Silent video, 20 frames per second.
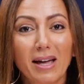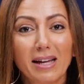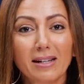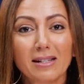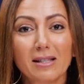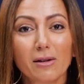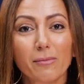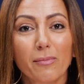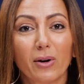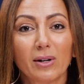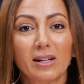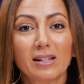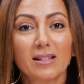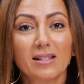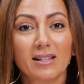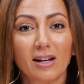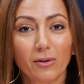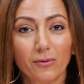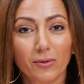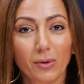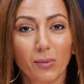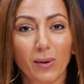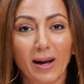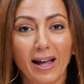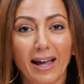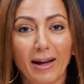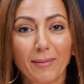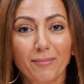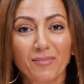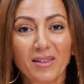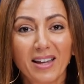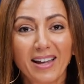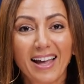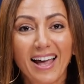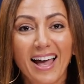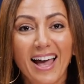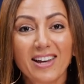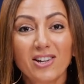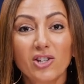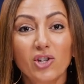makes the body self-aware,
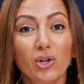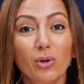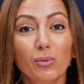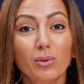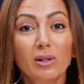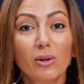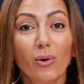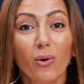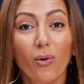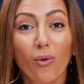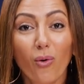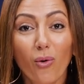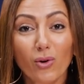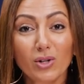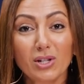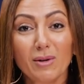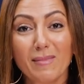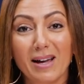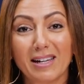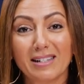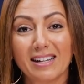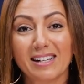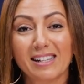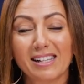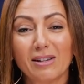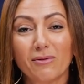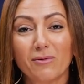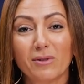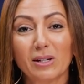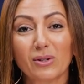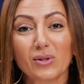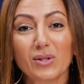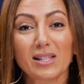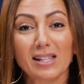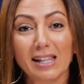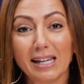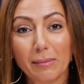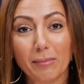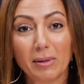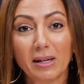and you will automatically feel
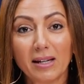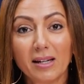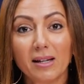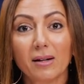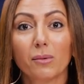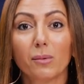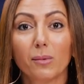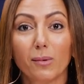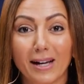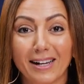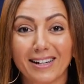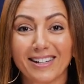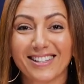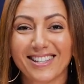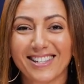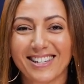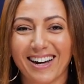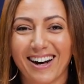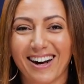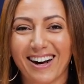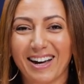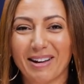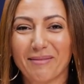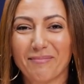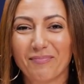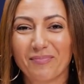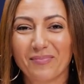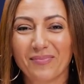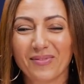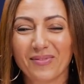sleepy when it's time.